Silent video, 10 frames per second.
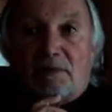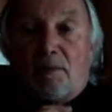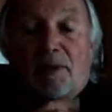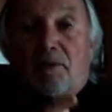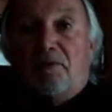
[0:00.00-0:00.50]

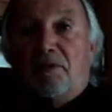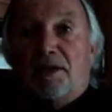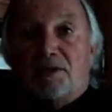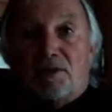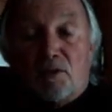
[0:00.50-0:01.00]
When you think
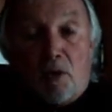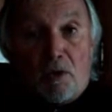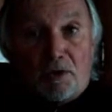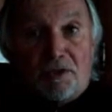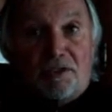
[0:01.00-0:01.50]

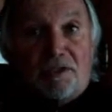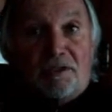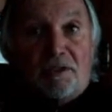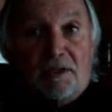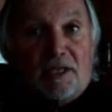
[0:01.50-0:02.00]
squash is
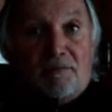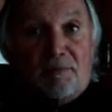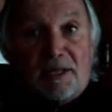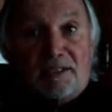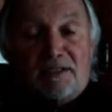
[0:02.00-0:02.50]
a
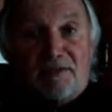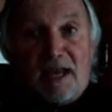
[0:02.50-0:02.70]
competitive